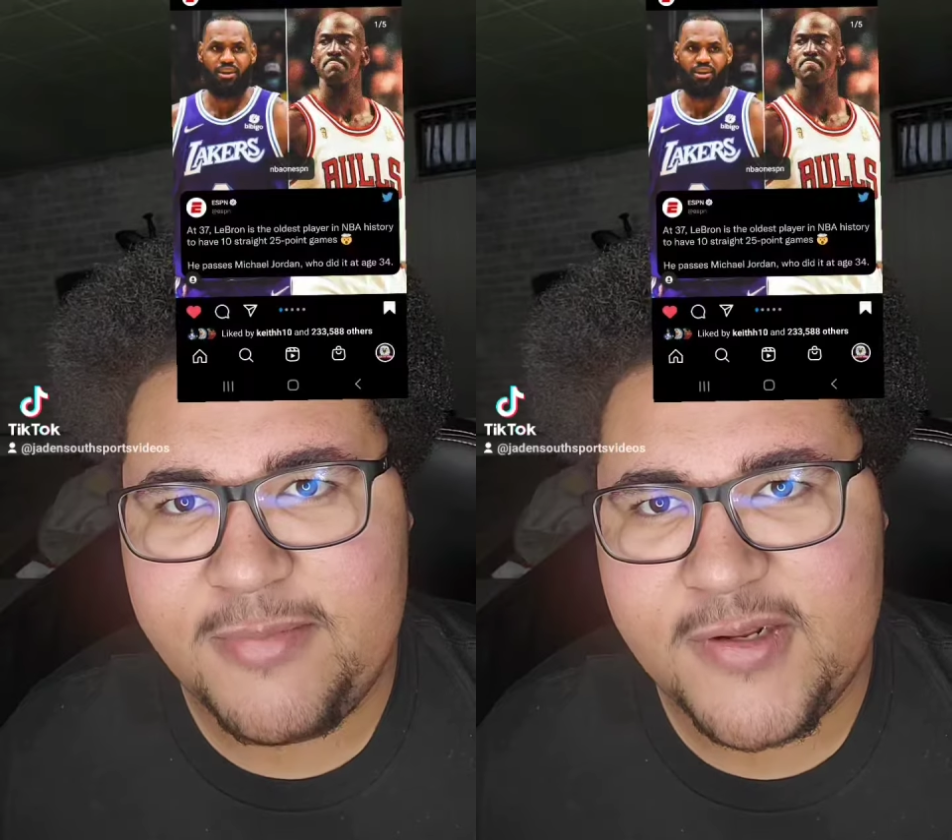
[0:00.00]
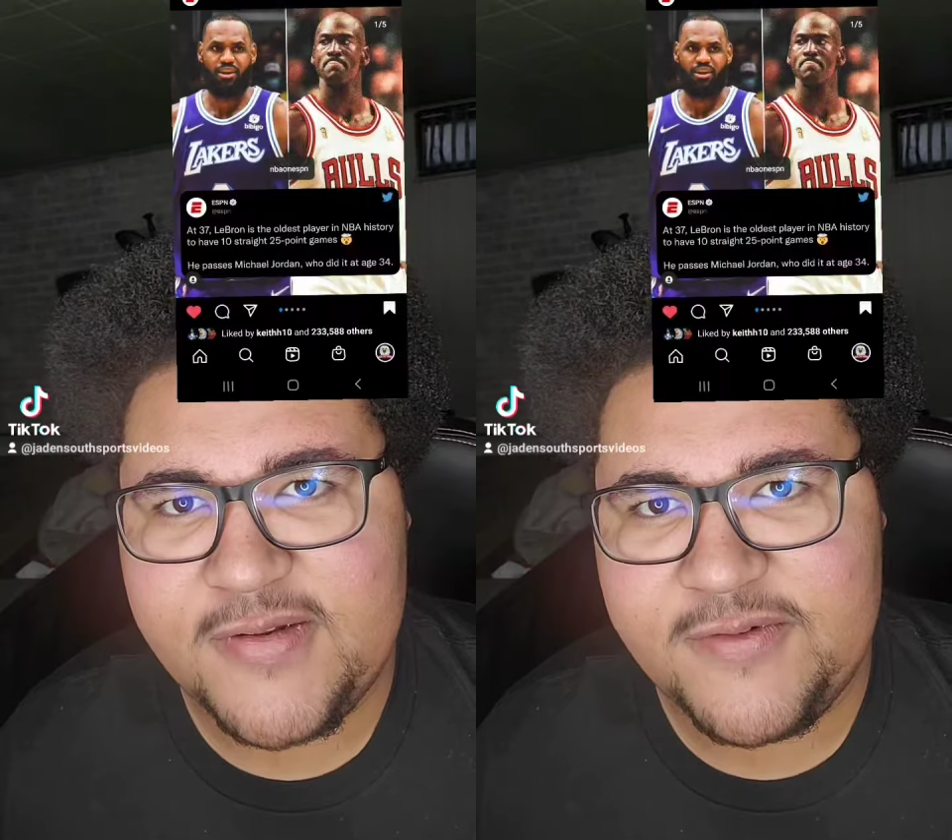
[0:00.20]
an
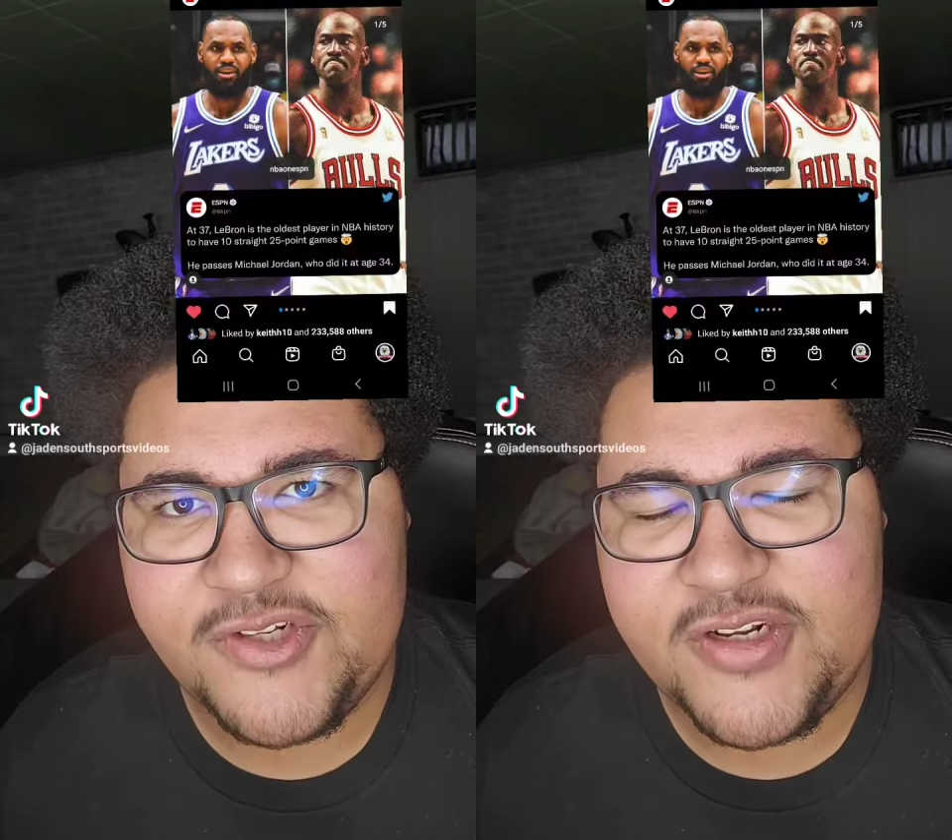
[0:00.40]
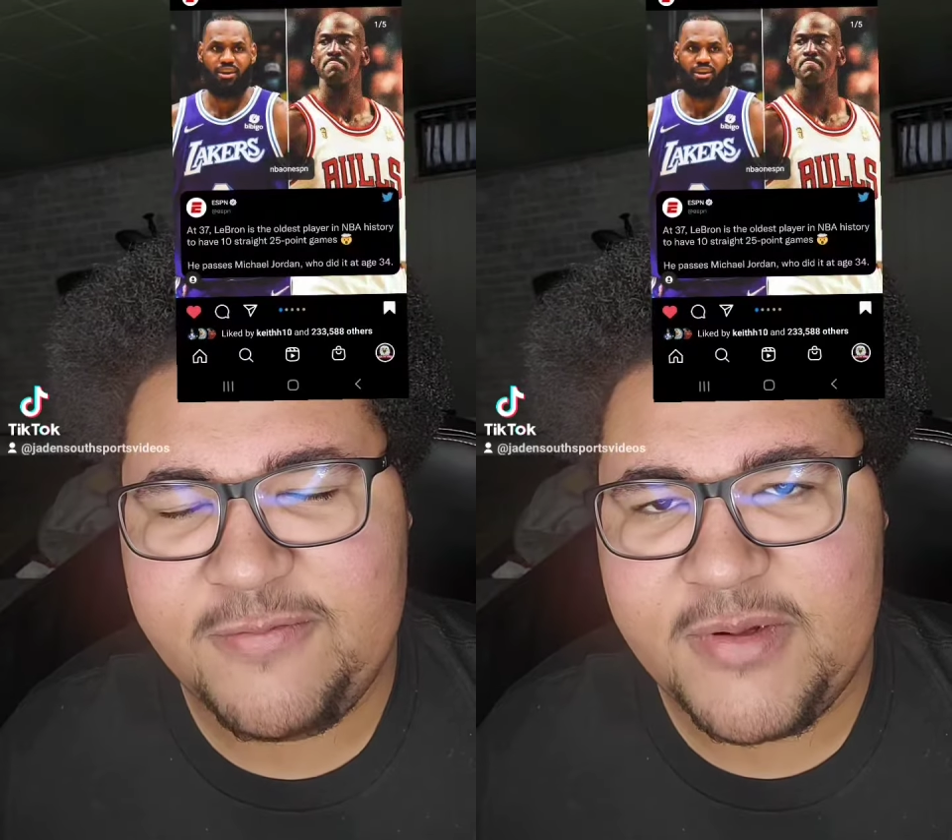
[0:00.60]
impressive
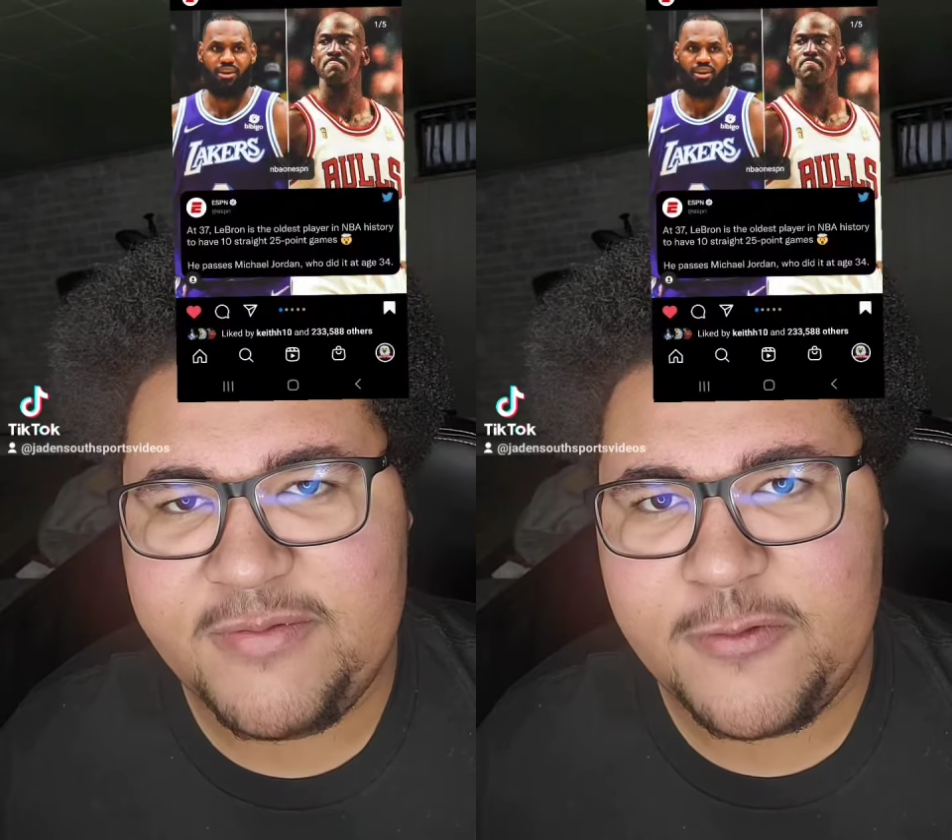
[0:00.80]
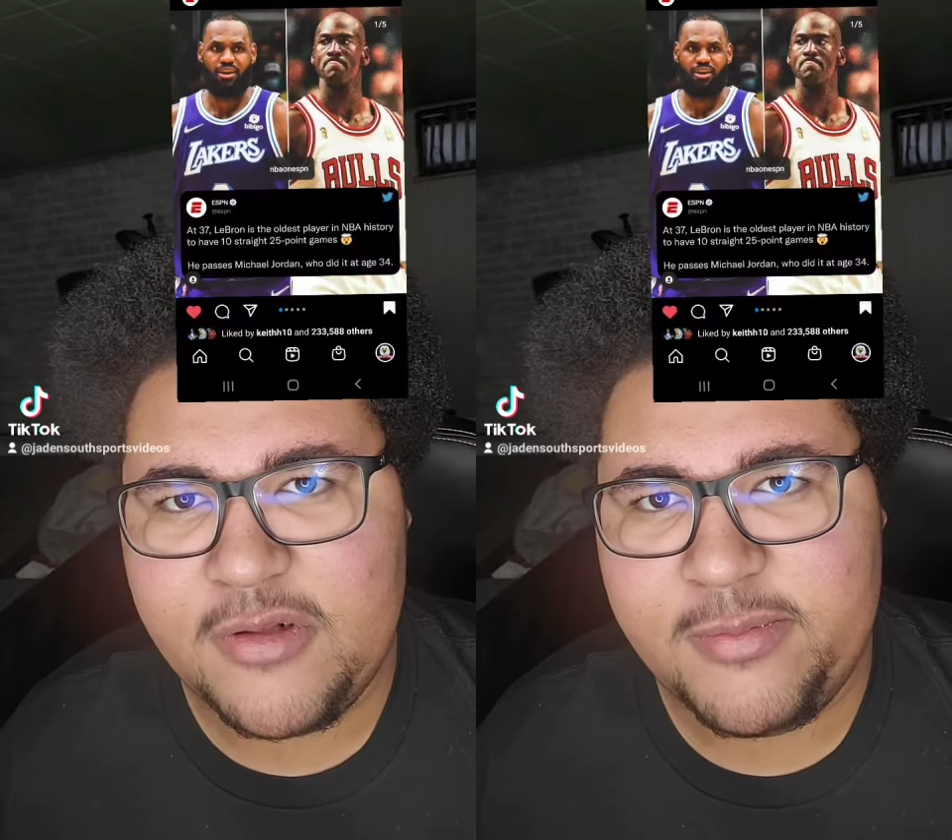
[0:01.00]

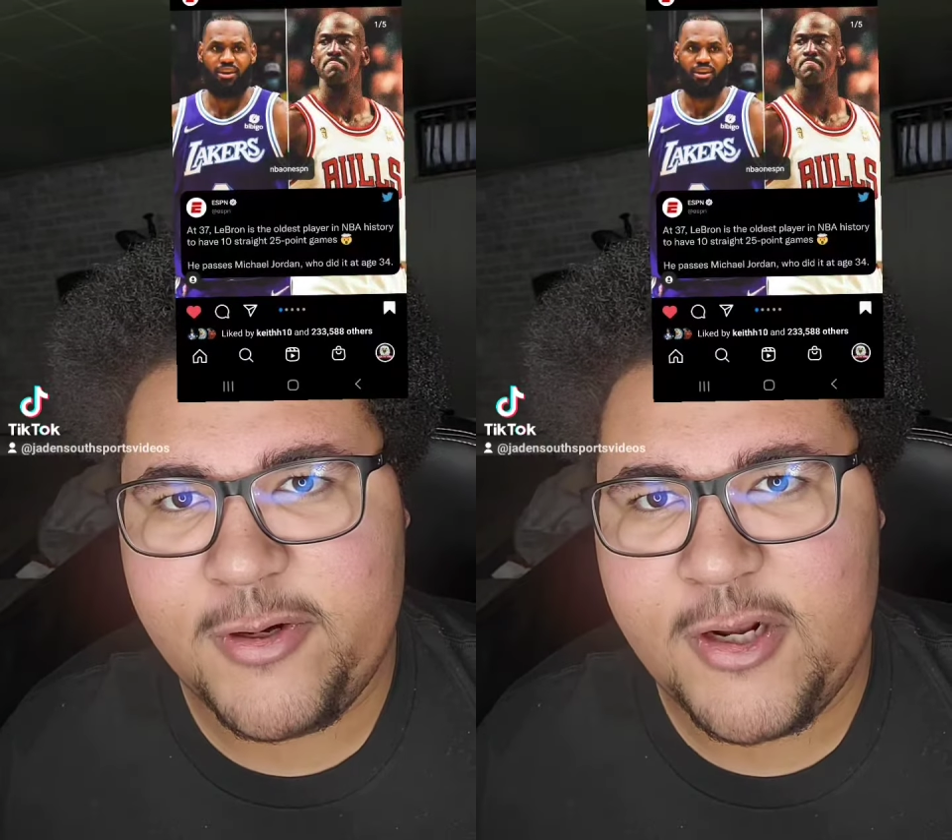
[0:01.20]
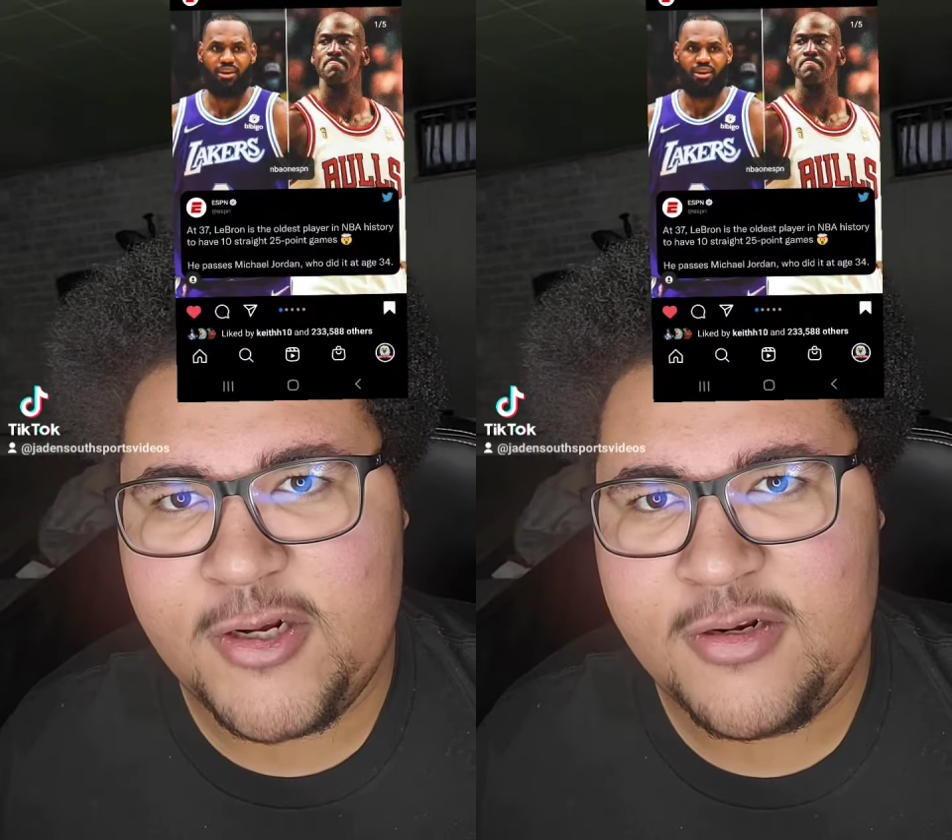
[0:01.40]
achievement for
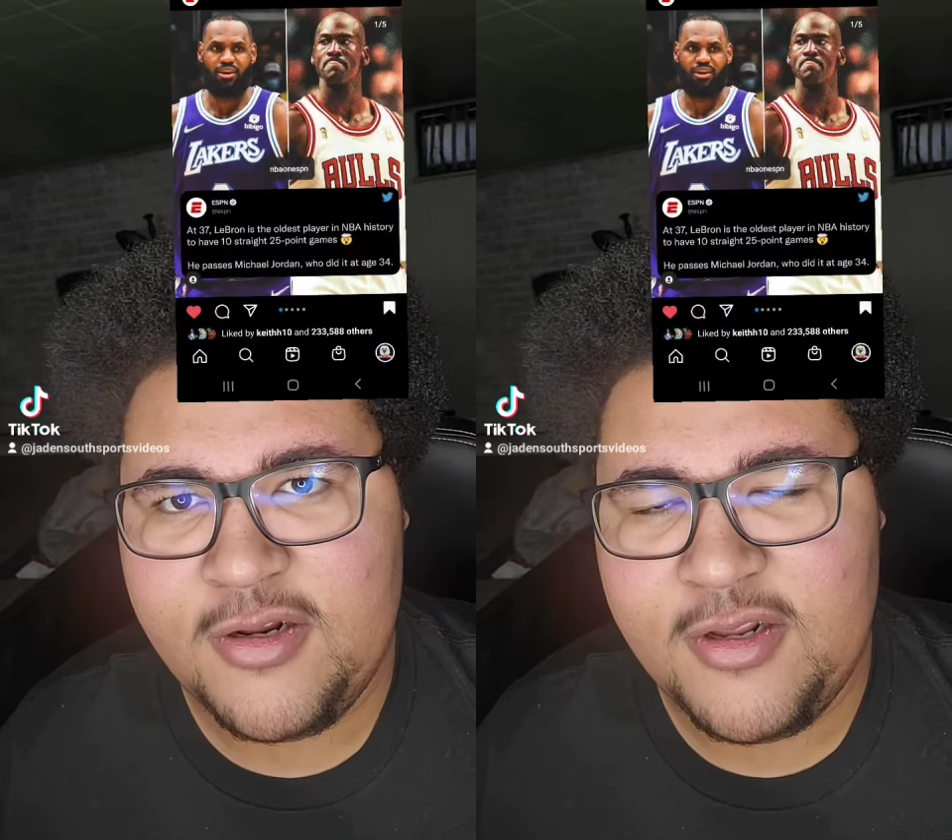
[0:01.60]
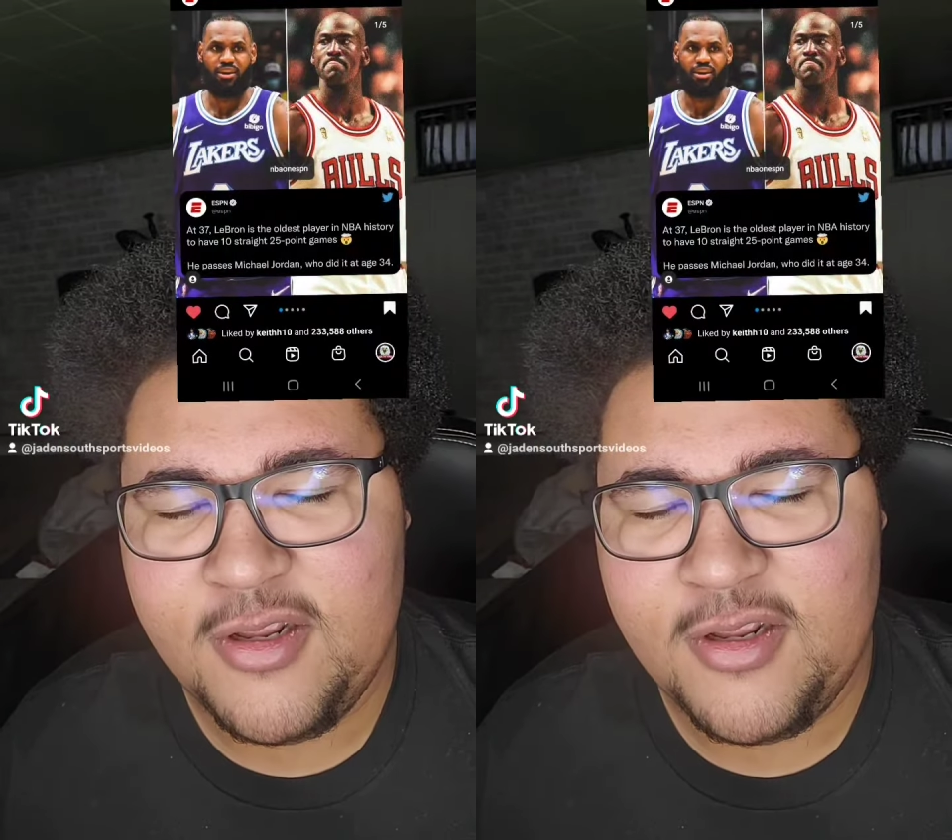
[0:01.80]
LeBron